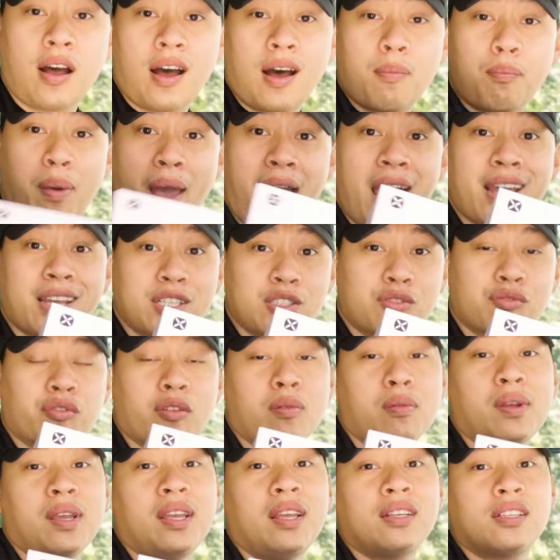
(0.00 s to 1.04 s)
package for
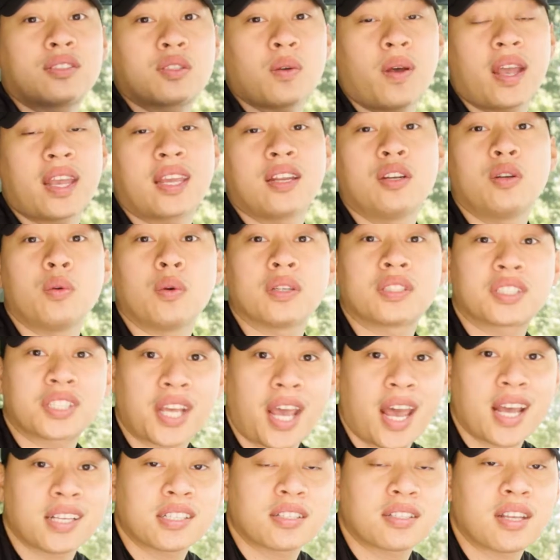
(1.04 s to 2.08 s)
me so I can do a
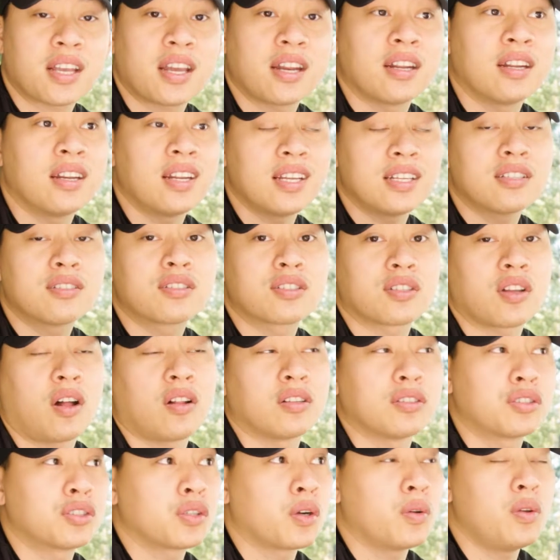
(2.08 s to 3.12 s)
test and an install
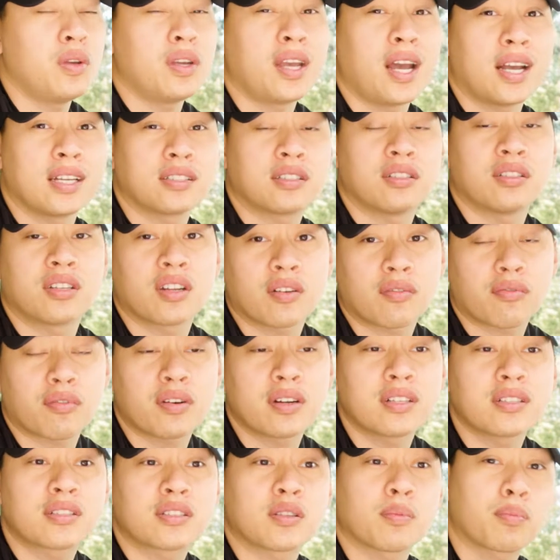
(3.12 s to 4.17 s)
and show you guys the
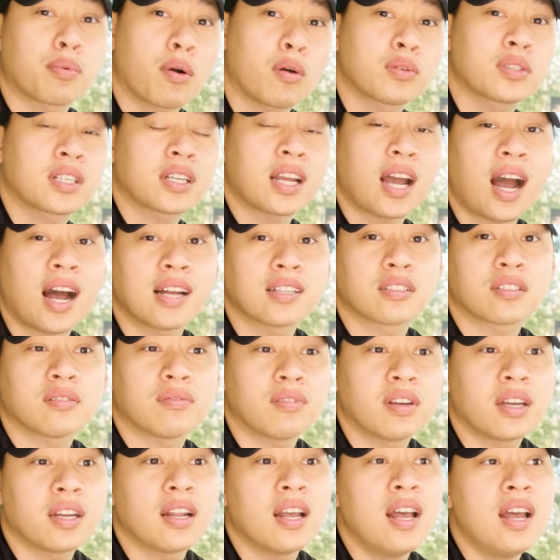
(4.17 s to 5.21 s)
difference, the pros and cons of
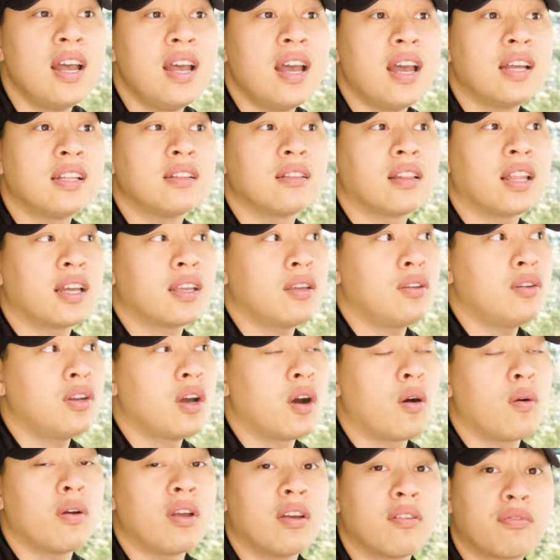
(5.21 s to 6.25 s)
it, and let you
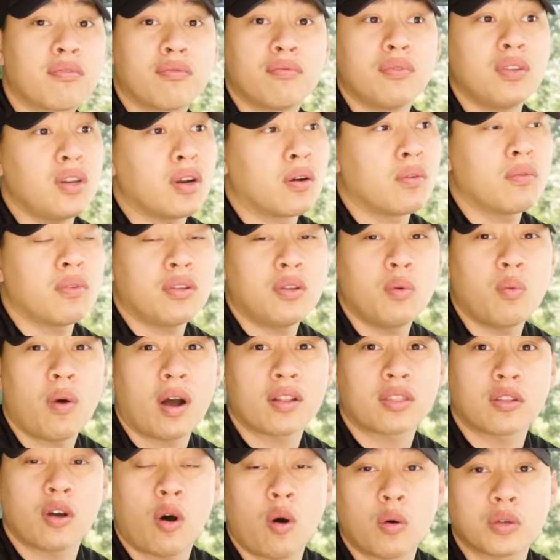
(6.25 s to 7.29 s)
know if you
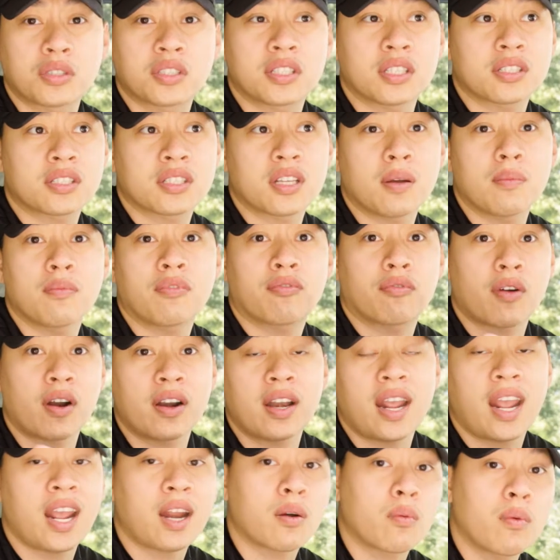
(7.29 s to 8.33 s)
want the whole system, front
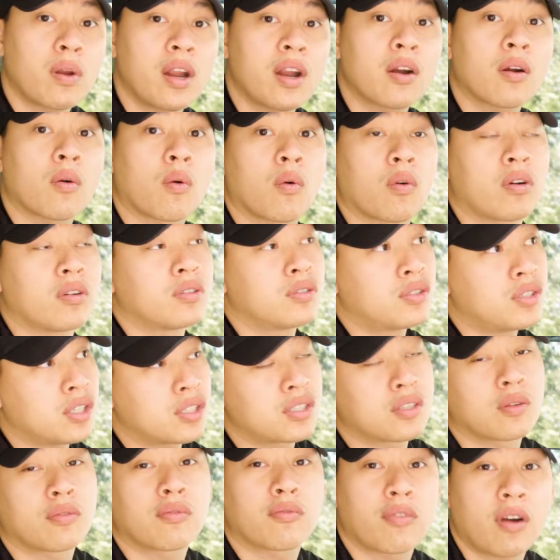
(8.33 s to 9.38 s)
and rear, or
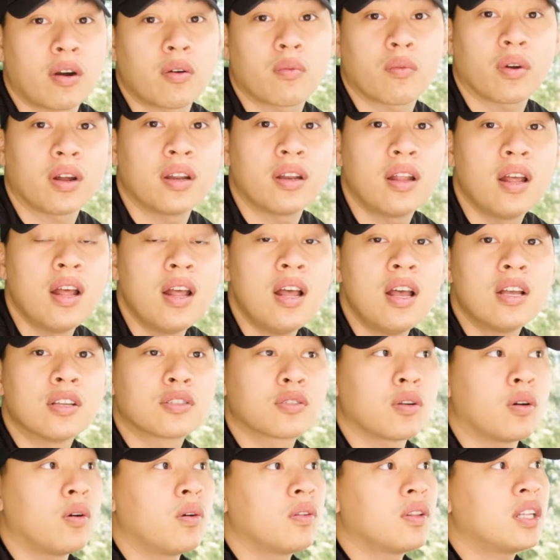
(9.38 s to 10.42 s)
just the front one.
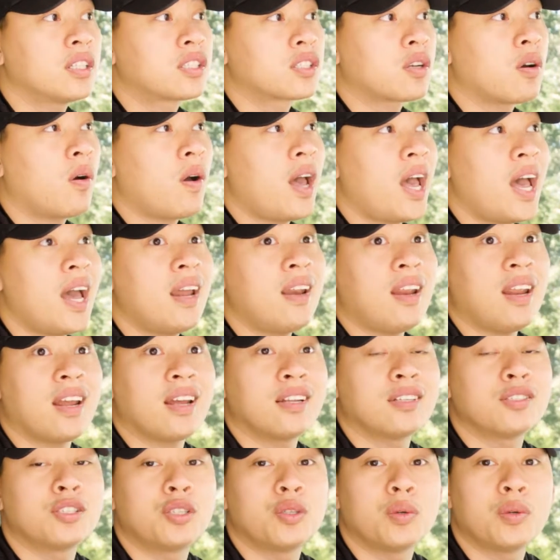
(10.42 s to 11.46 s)
So let's go ahead
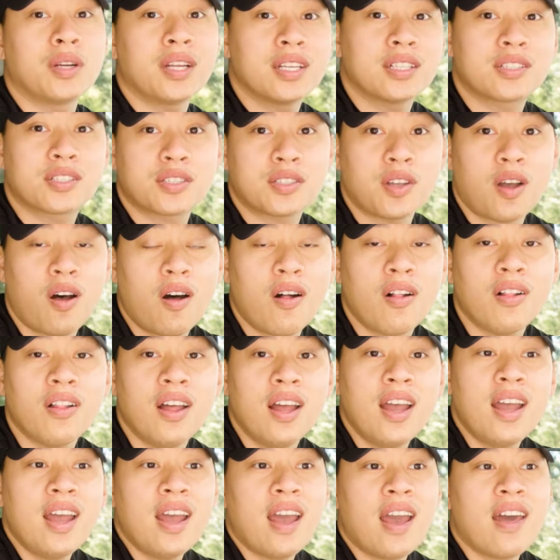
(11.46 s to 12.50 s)
and do an install,
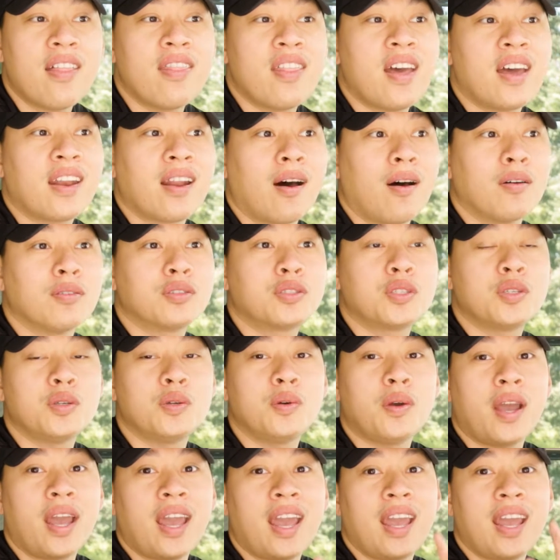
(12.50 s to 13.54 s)
and then I'll
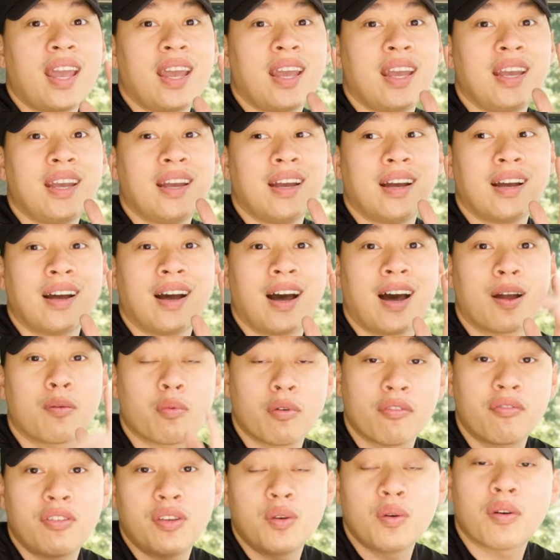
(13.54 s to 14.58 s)
do a
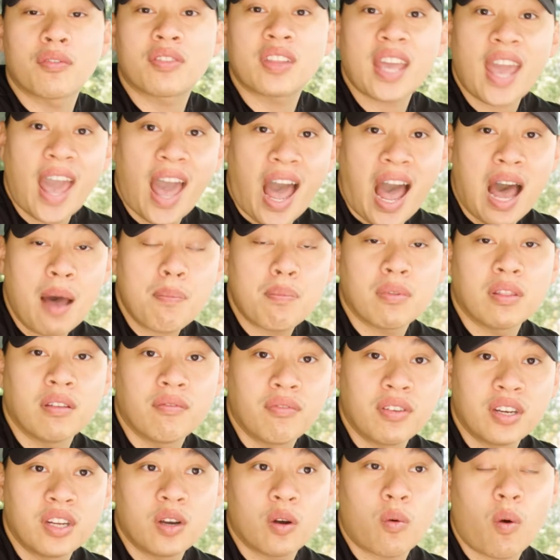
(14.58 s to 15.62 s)
review of the app and the
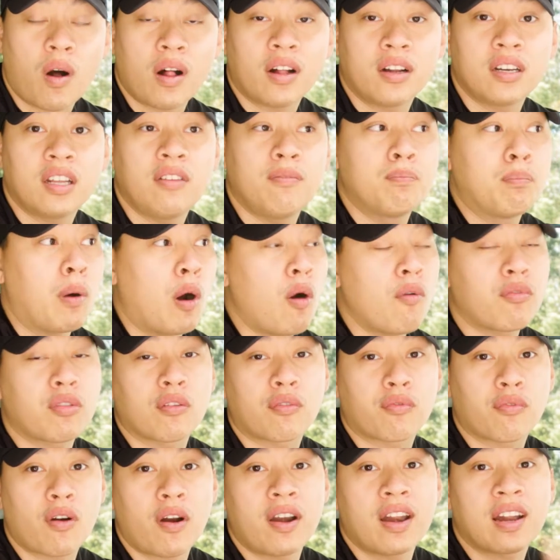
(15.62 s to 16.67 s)
video quality, both the
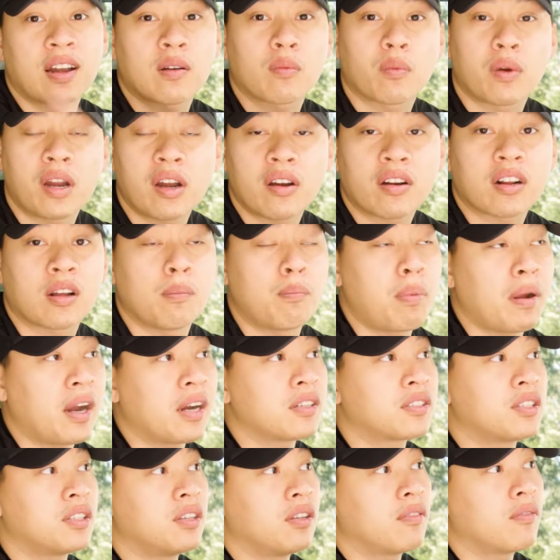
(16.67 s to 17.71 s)
front and rear,
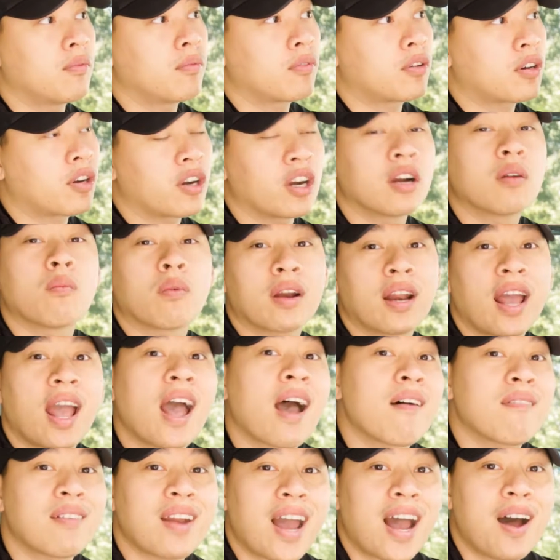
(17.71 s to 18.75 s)
compared to the current one I
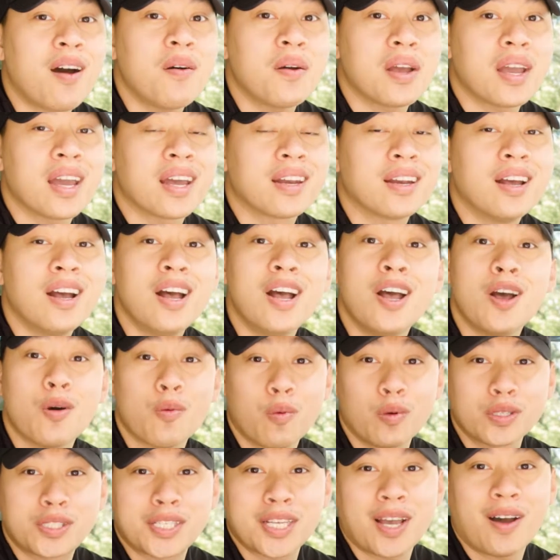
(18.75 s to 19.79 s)
have now, and
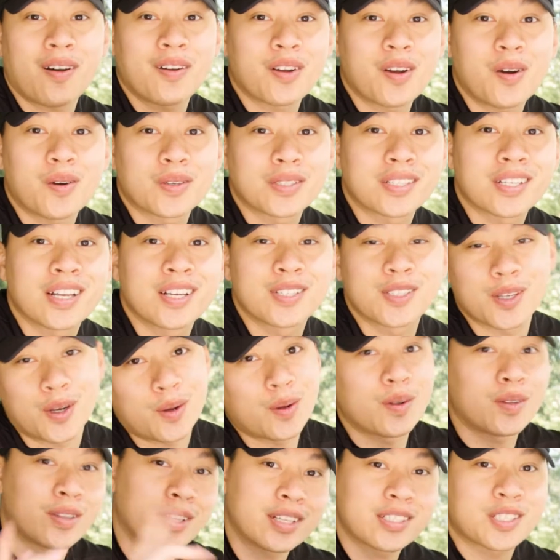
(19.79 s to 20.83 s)
we'll see how it goes.
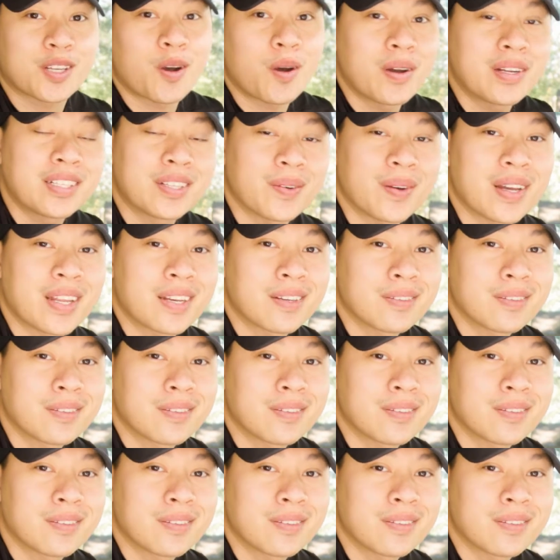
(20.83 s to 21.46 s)
So let's go into it.